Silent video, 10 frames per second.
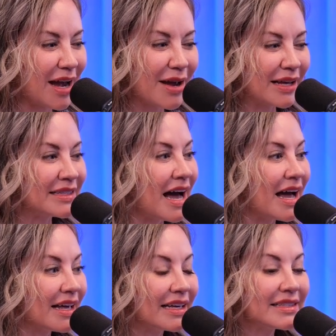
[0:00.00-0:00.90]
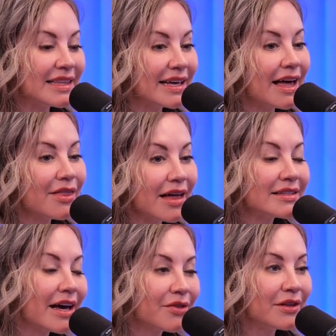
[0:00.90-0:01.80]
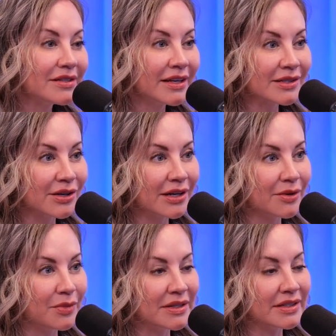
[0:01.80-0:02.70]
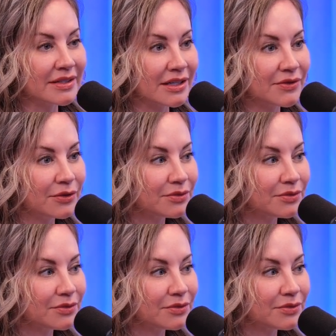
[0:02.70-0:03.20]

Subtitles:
Because that's how these things are going to be successful.